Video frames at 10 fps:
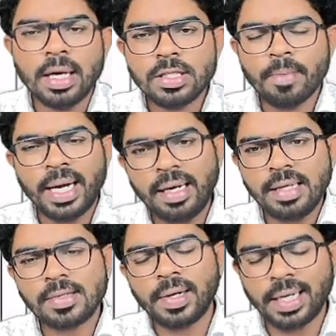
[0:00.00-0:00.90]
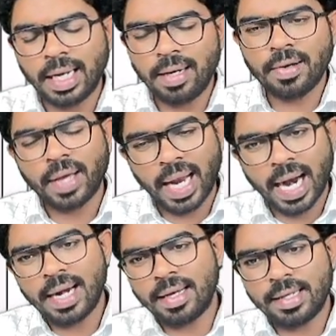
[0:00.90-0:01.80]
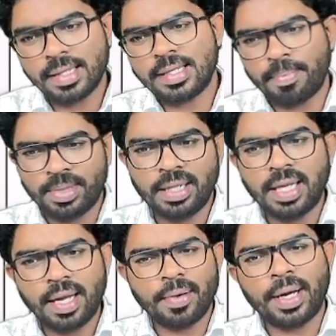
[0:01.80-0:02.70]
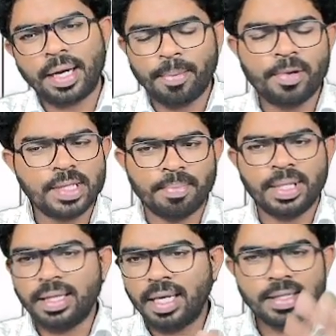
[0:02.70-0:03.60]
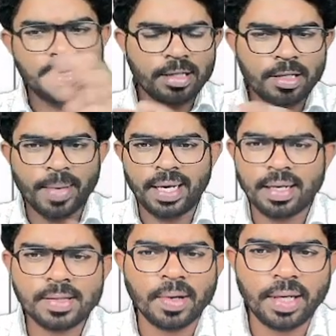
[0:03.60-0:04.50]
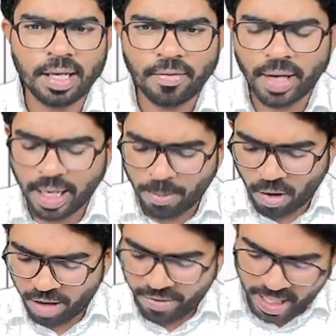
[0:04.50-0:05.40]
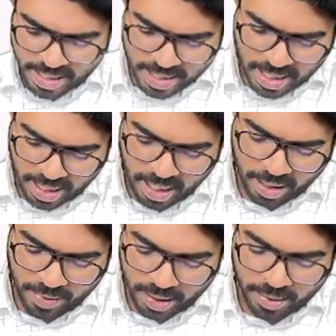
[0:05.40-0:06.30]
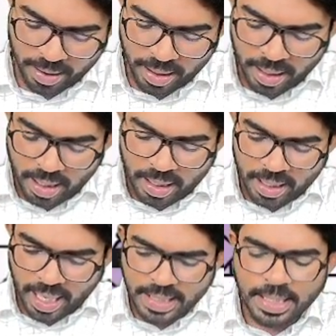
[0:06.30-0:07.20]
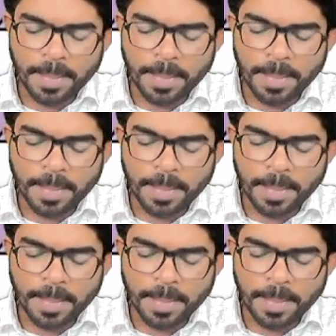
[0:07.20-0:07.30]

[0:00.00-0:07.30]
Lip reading: So mentor is going to tell you, you can add something there, you can remove something there. So mentor is going to give you any modifications that are required. The next